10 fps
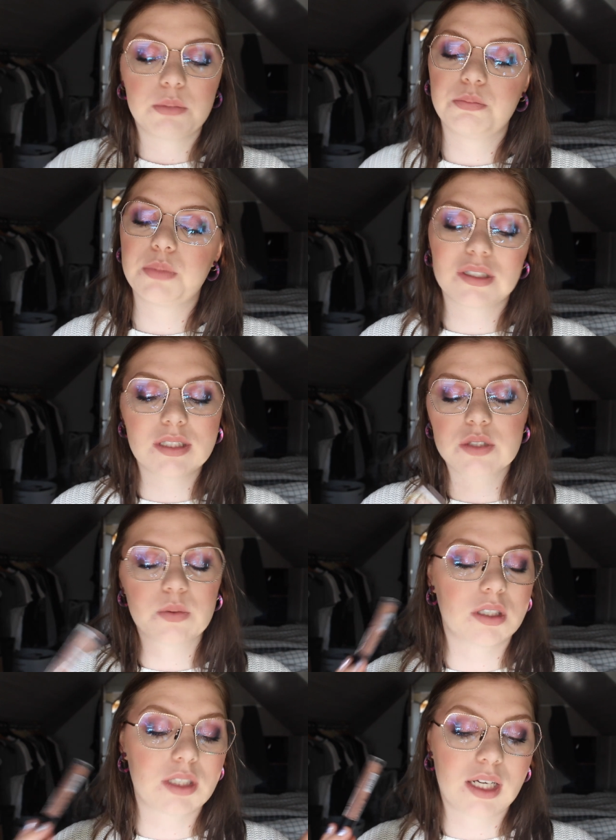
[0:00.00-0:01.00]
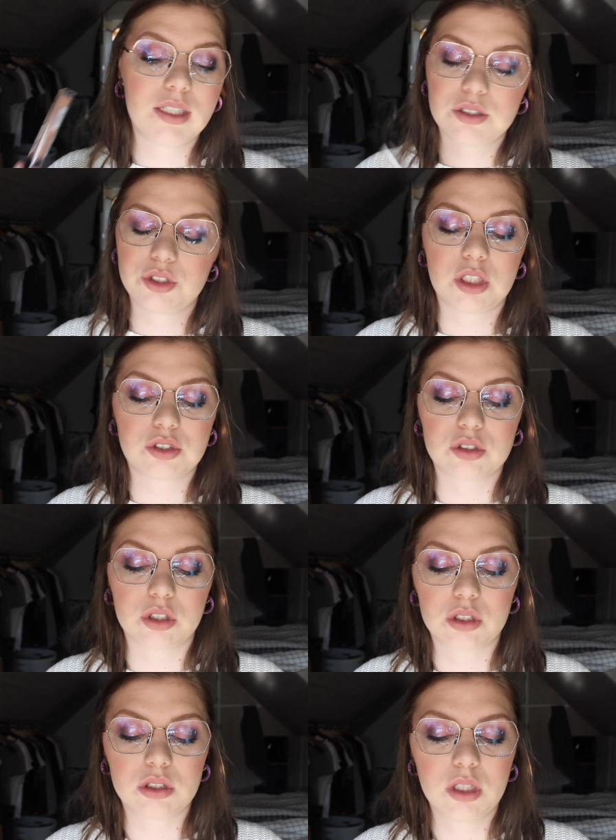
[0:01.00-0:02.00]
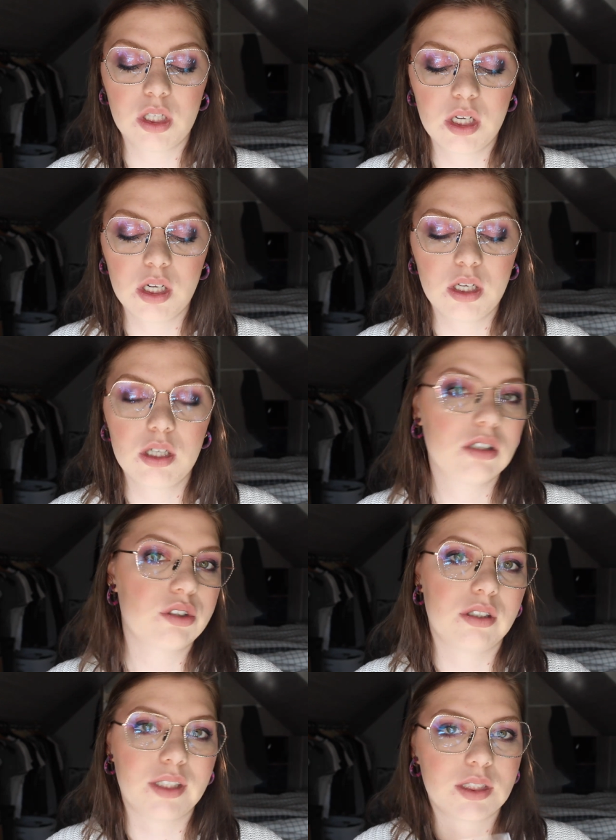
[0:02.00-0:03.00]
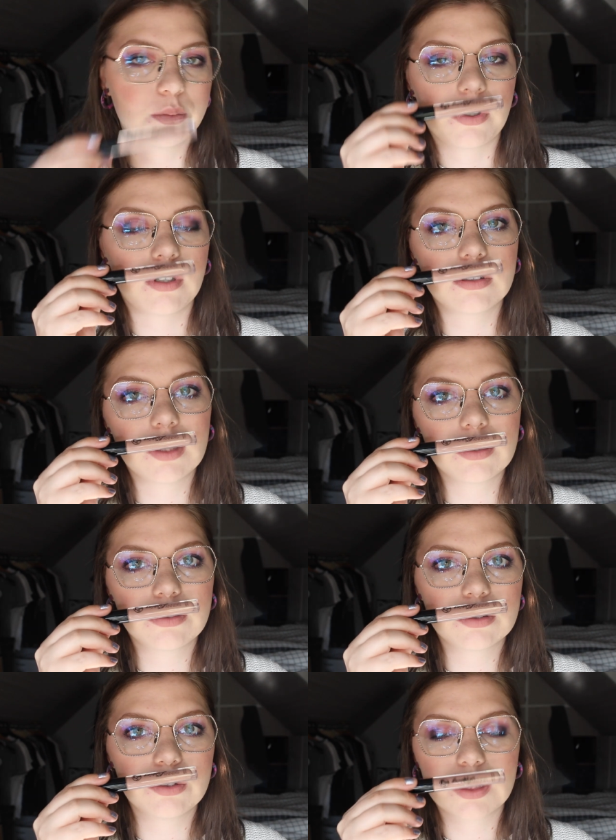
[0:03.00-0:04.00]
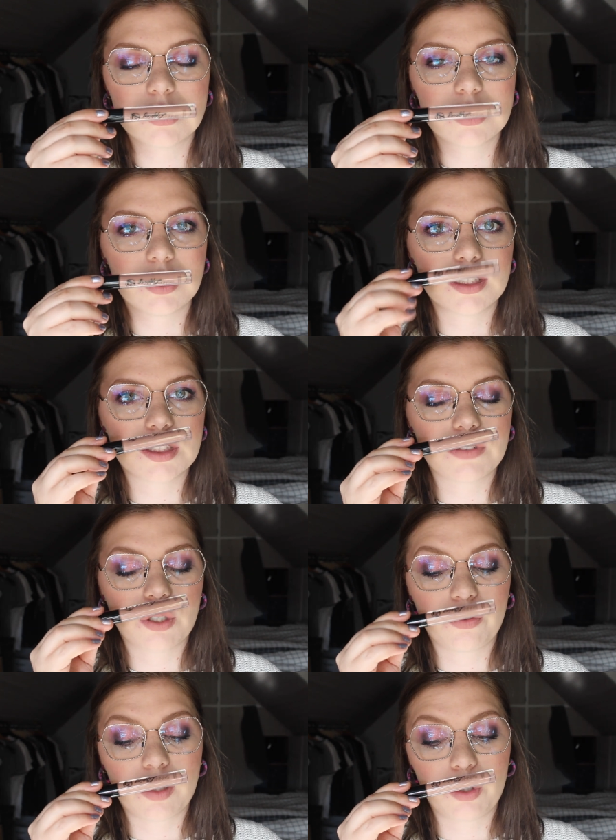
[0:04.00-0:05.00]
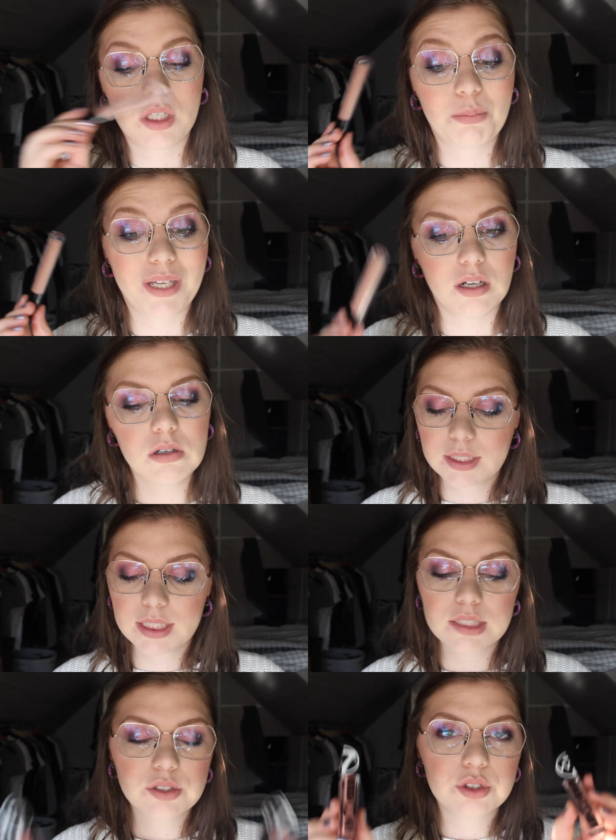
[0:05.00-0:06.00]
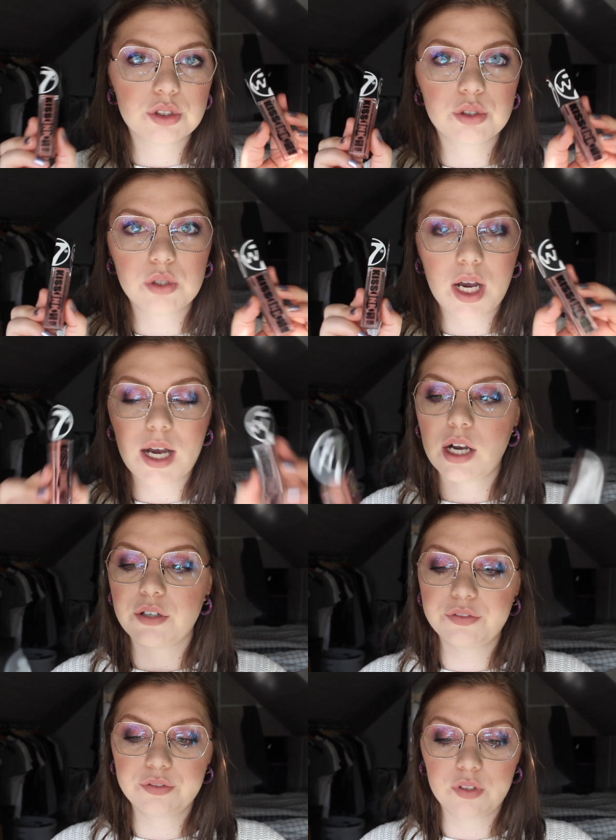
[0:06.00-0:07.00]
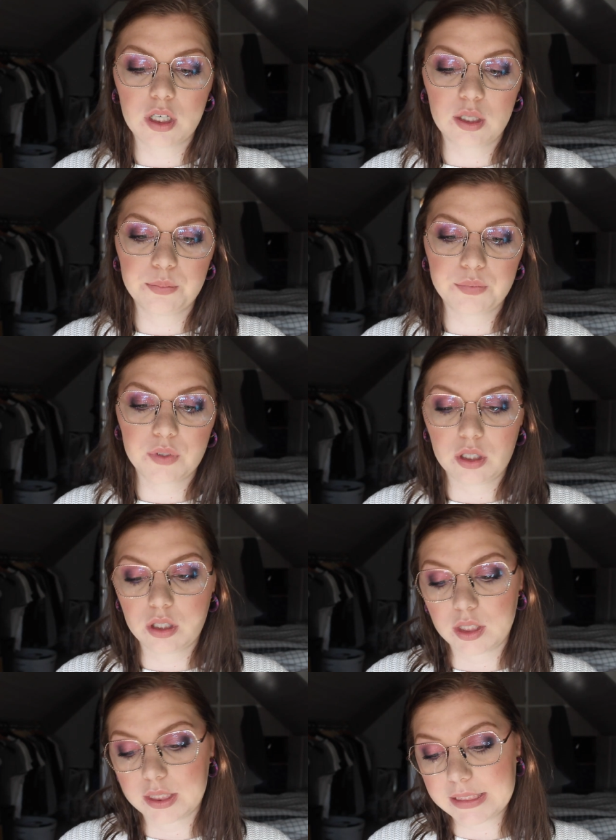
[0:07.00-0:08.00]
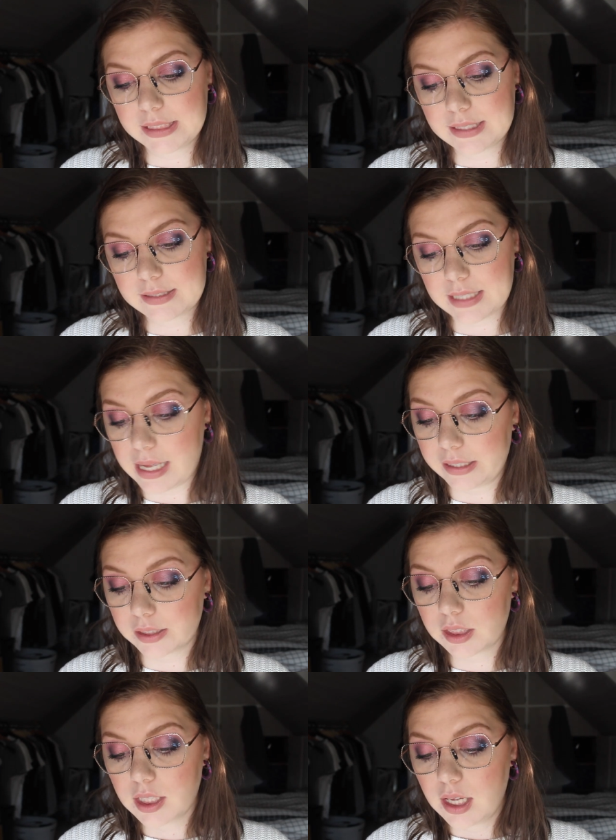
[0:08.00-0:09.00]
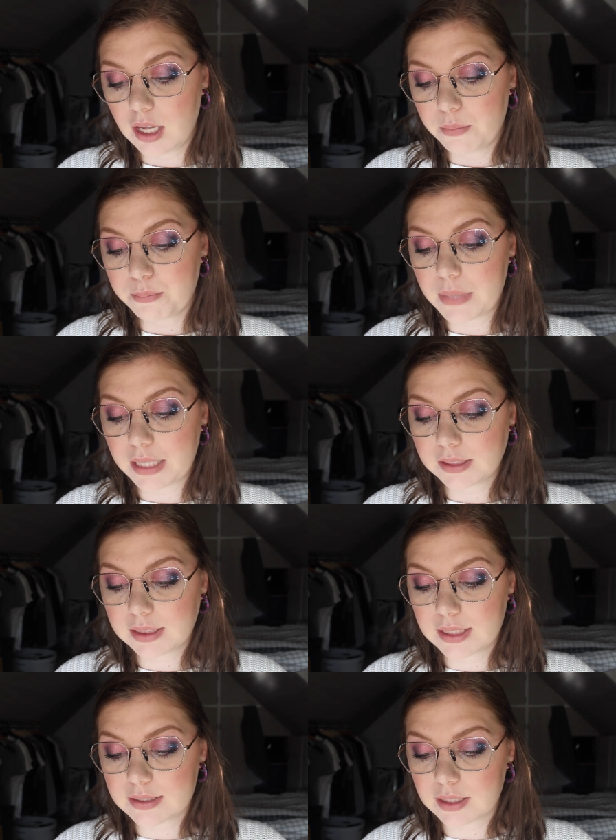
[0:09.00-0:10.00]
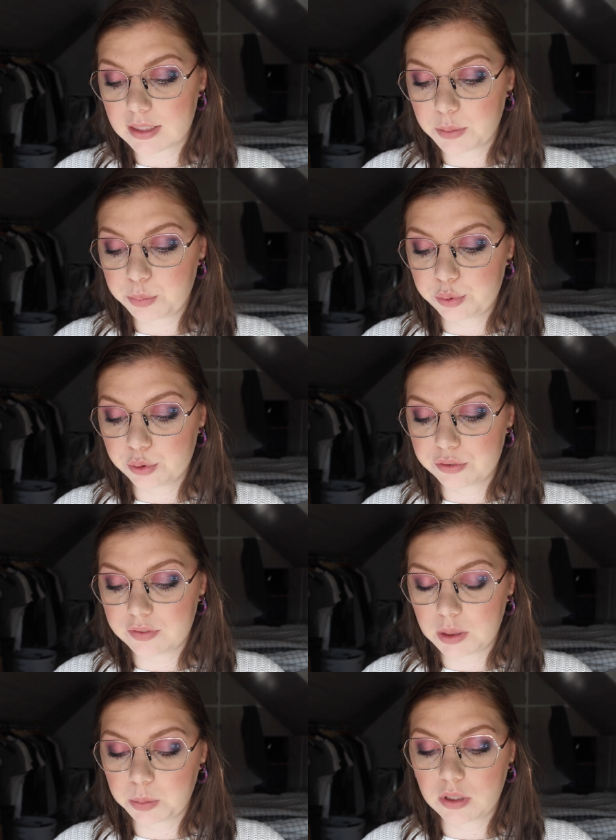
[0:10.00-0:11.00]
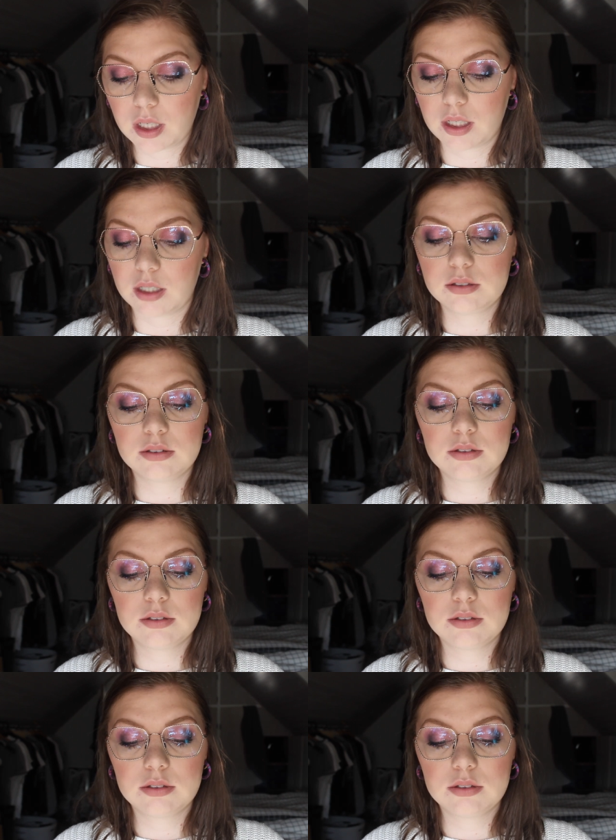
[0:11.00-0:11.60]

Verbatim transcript: them, but this one is just not good anymore. As you can see, it's very, very pale. The next two are from the Kiss Ink Matte Kisser Lip Proof Lip Color